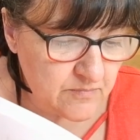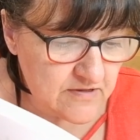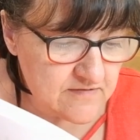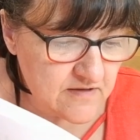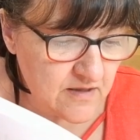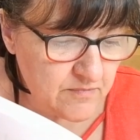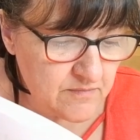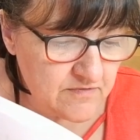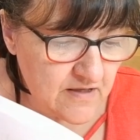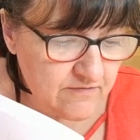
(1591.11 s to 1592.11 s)
Please keep them
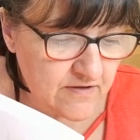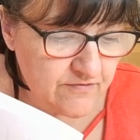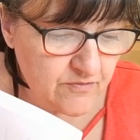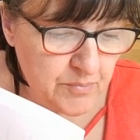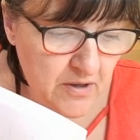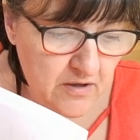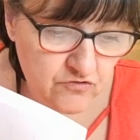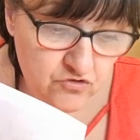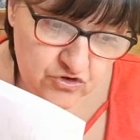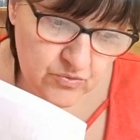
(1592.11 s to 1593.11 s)
safely for
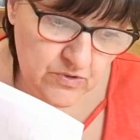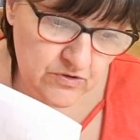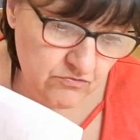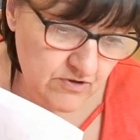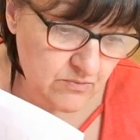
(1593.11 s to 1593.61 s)
parts 2 and 3,